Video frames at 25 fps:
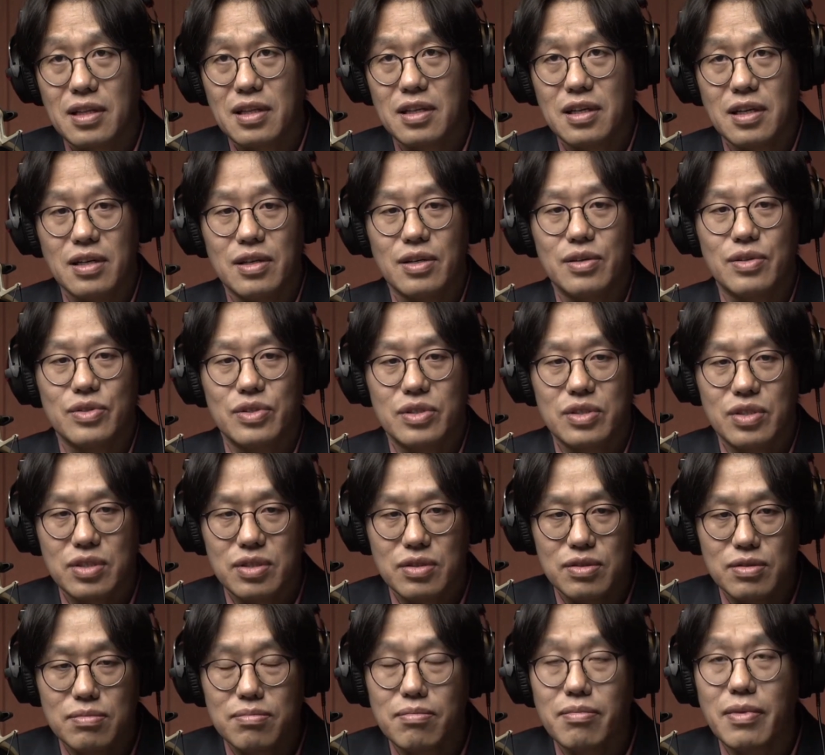deal
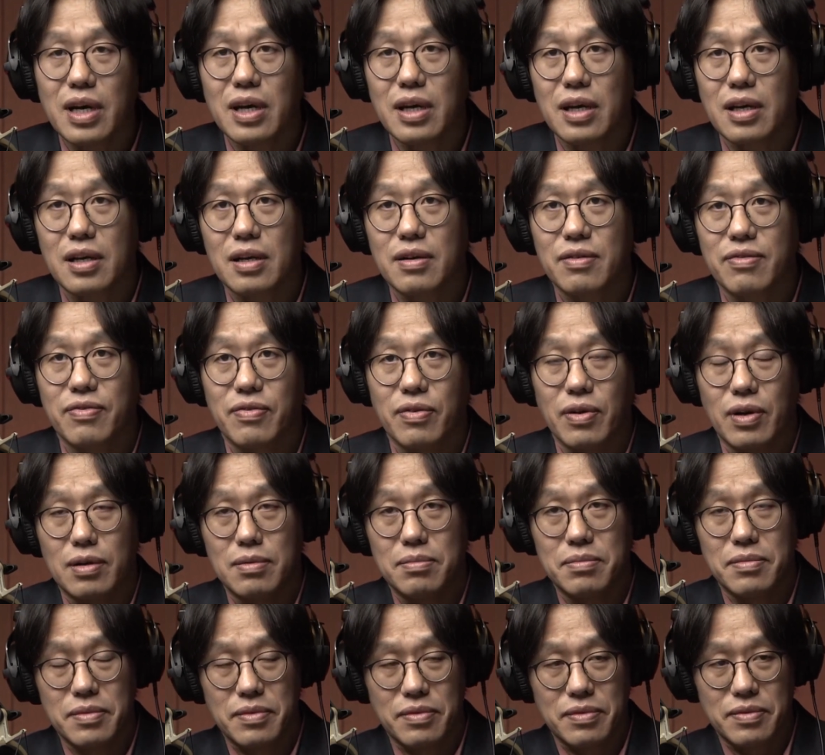to make
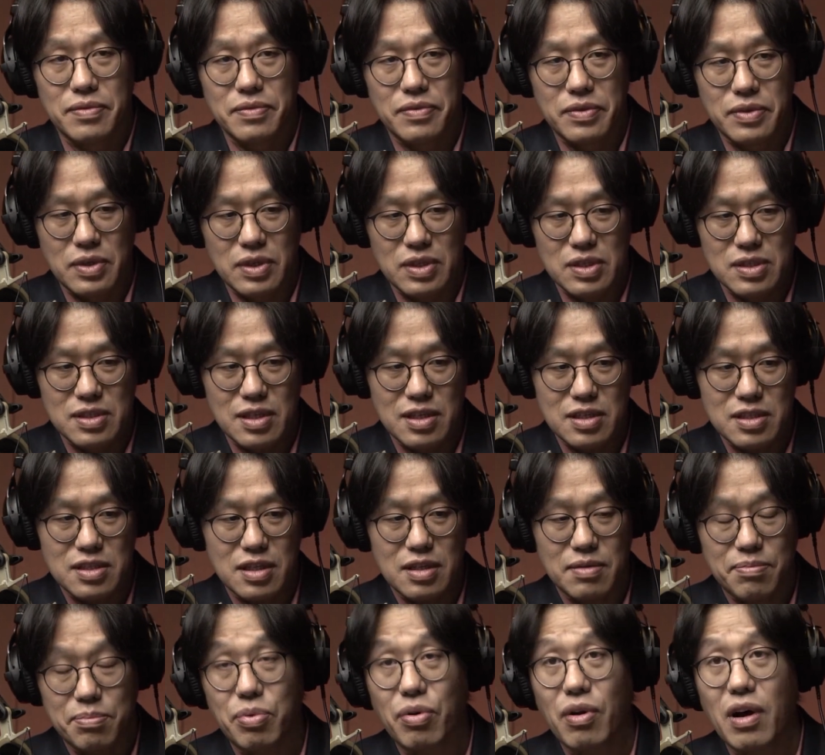from is this
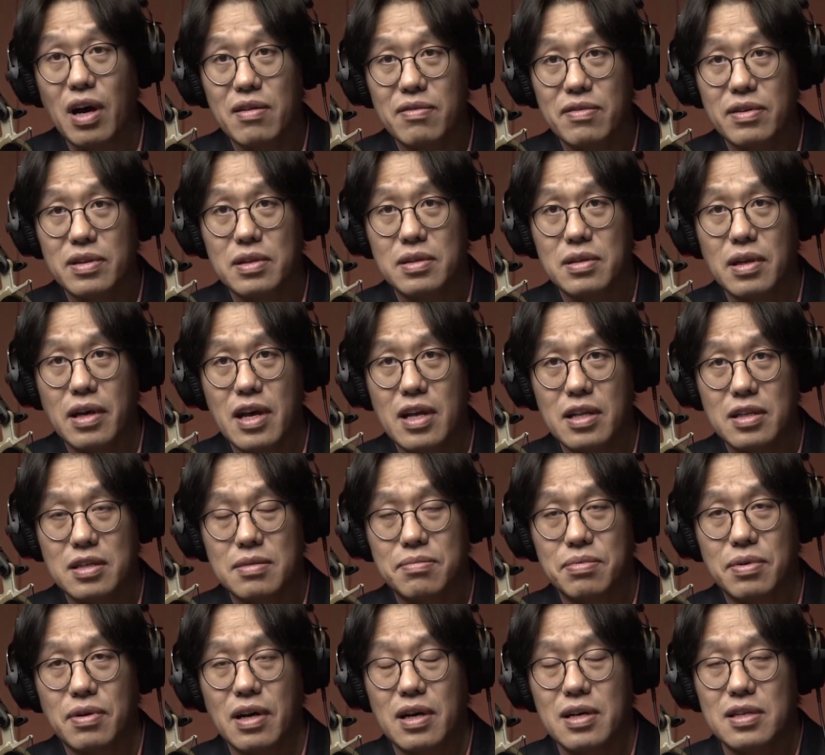a private
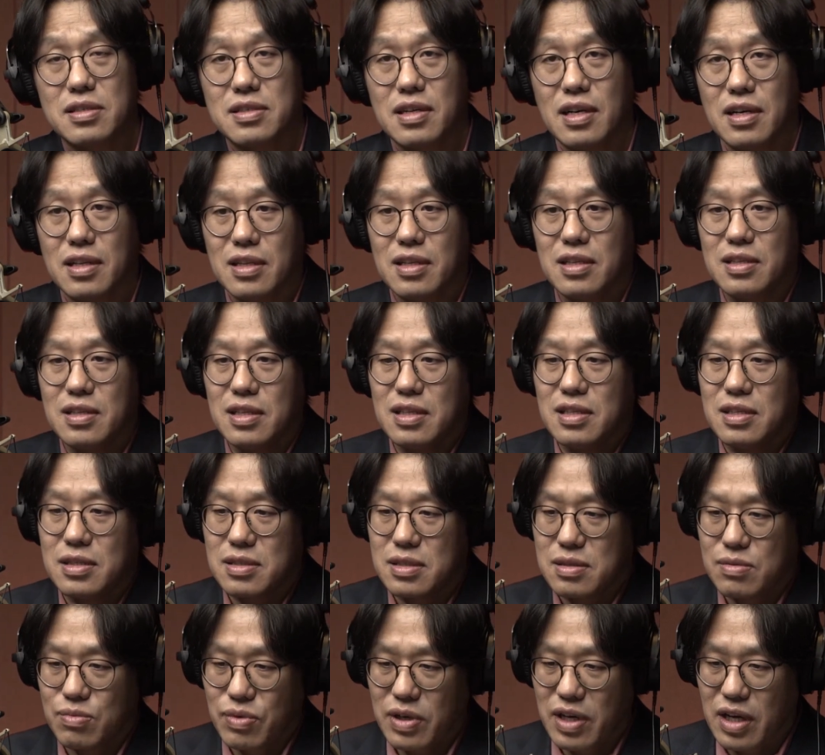enterprise, and
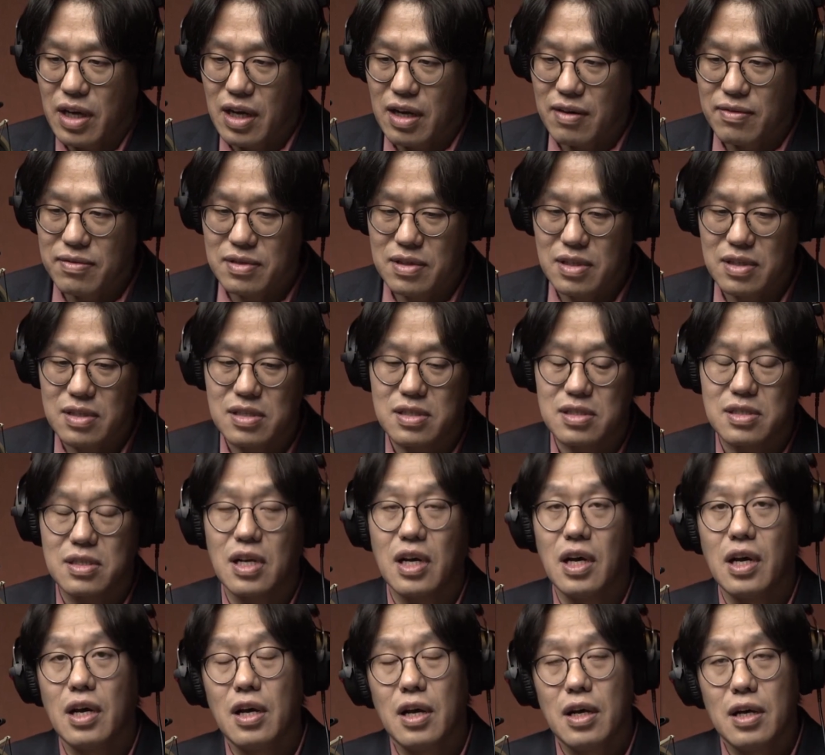we have this
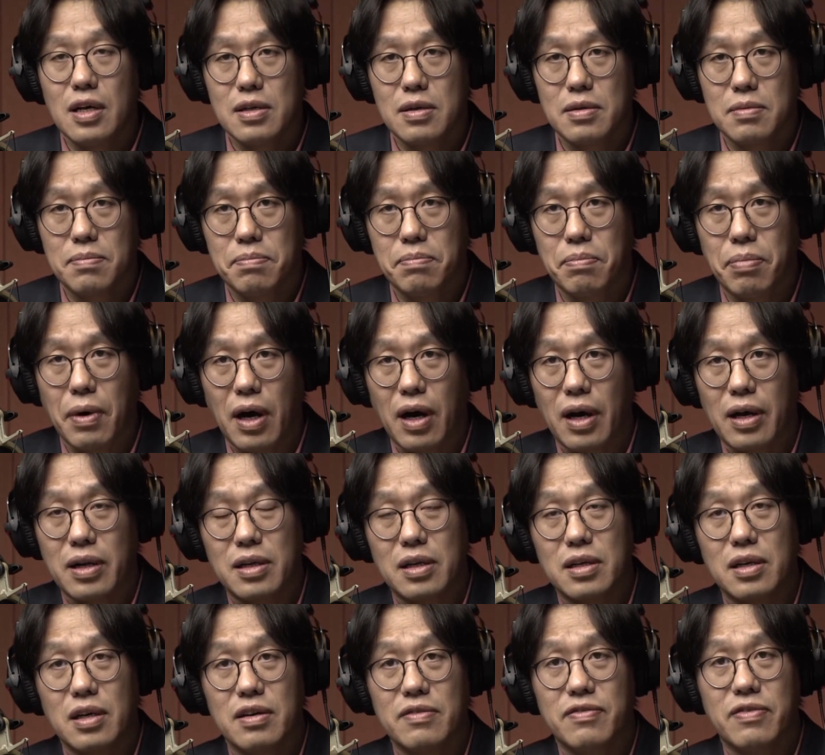
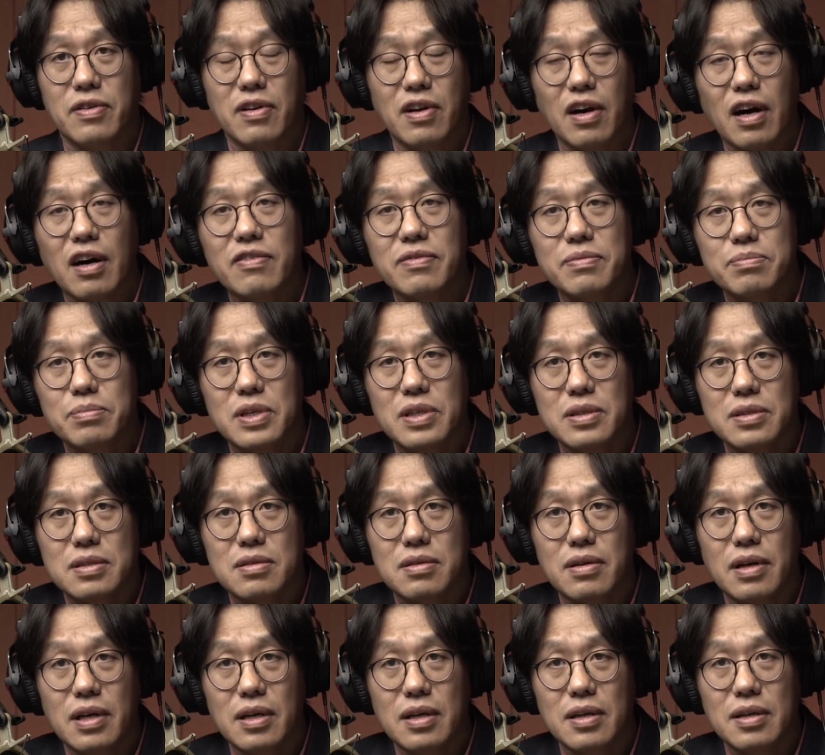body of government,
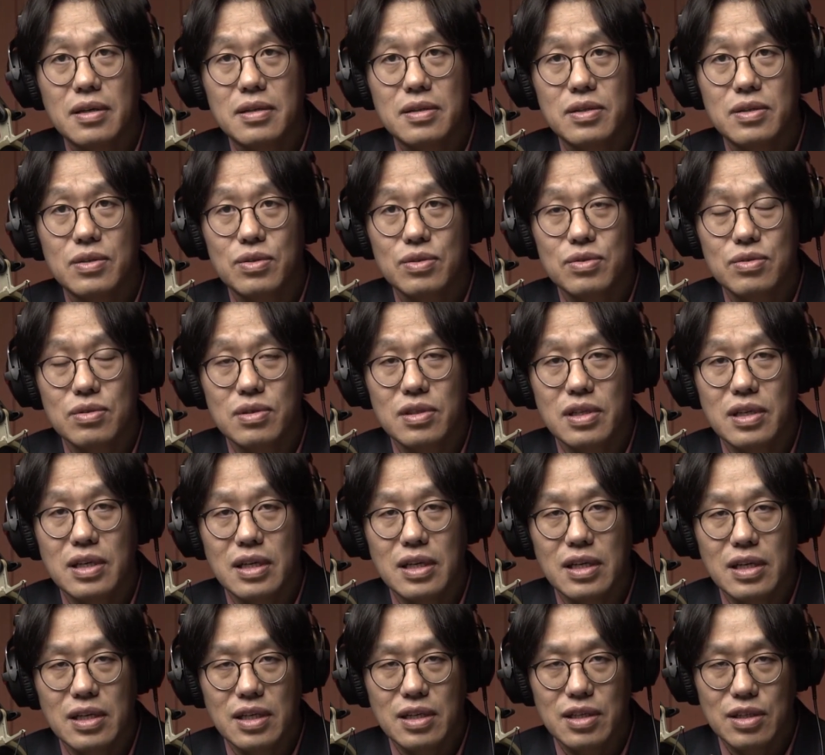right?
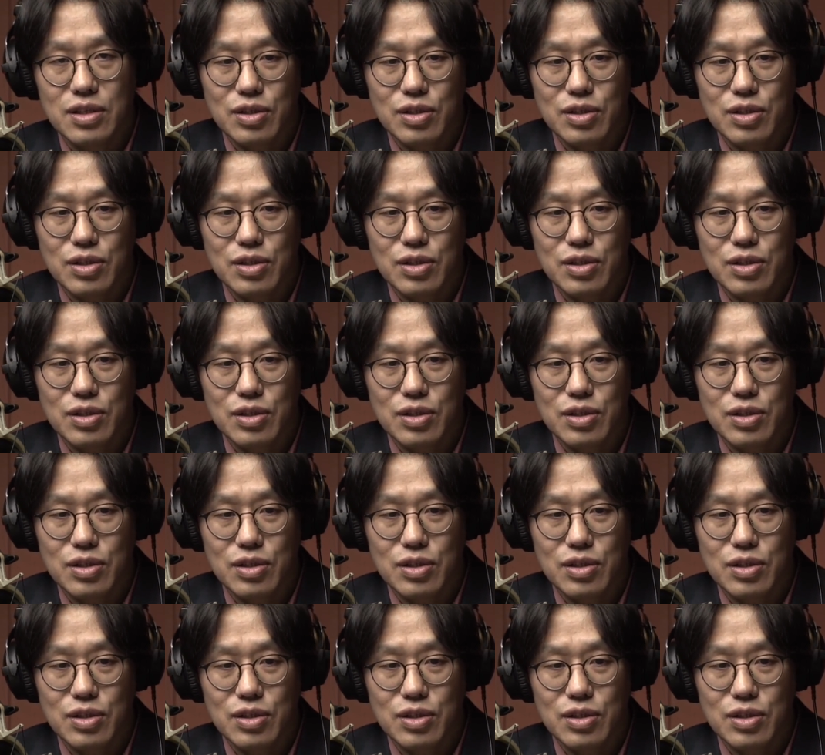Usually